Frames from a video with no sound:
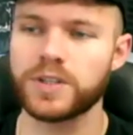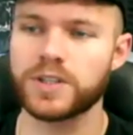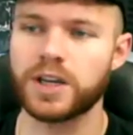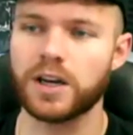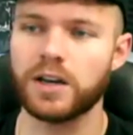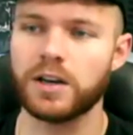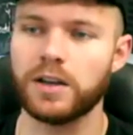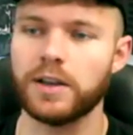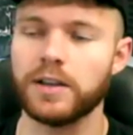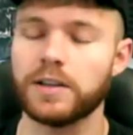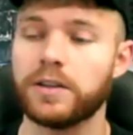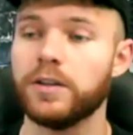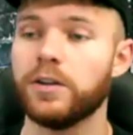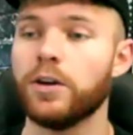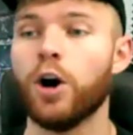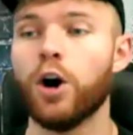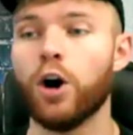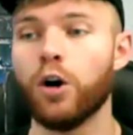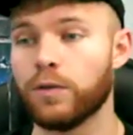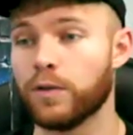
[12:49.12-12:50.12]
kind of like
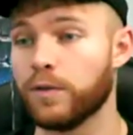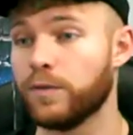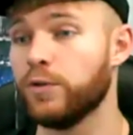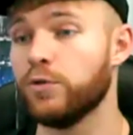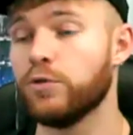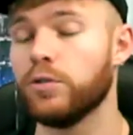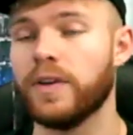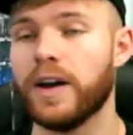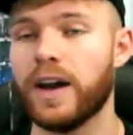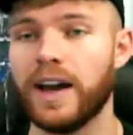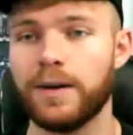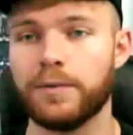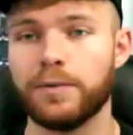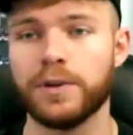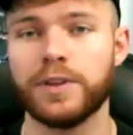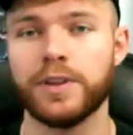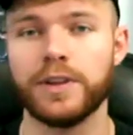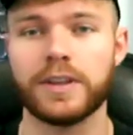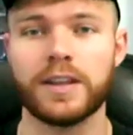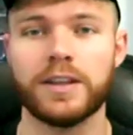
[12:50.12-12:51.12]
the overview of
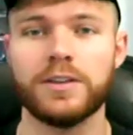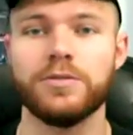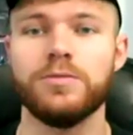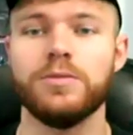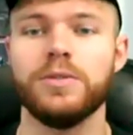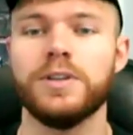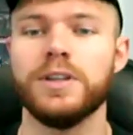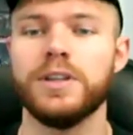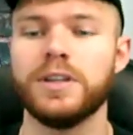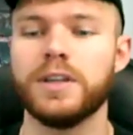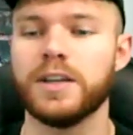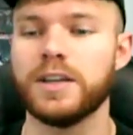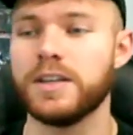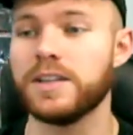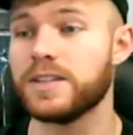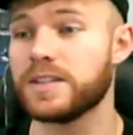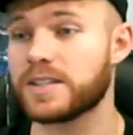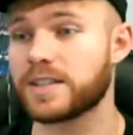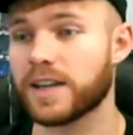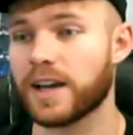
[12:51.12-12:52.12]
everything that you need
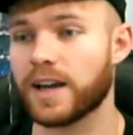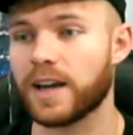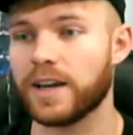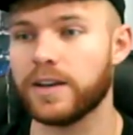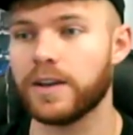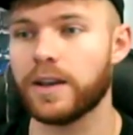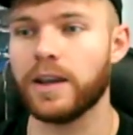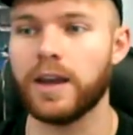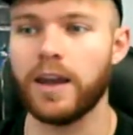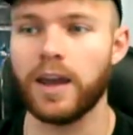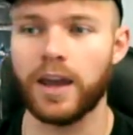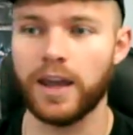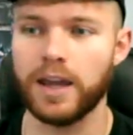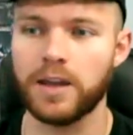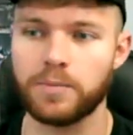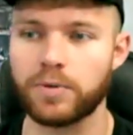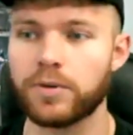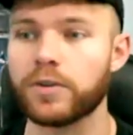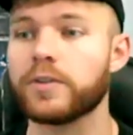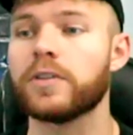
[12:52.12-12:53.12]
inside
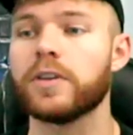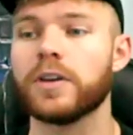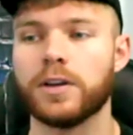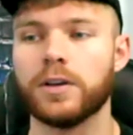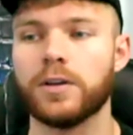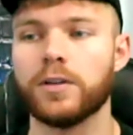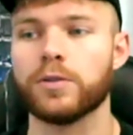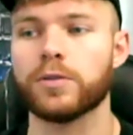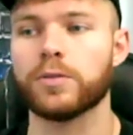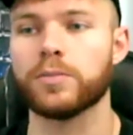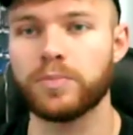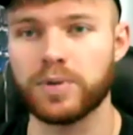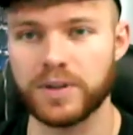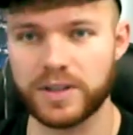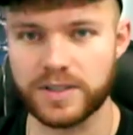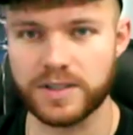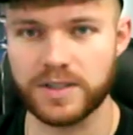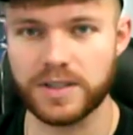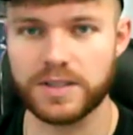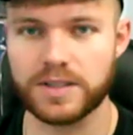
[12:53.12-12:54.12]
a particular
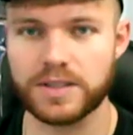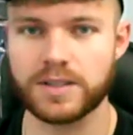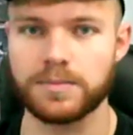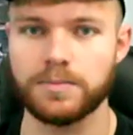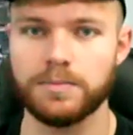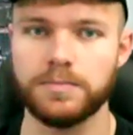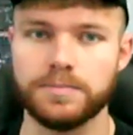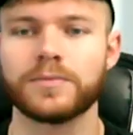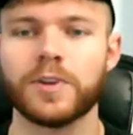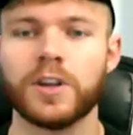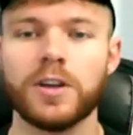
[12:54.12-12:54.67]
business.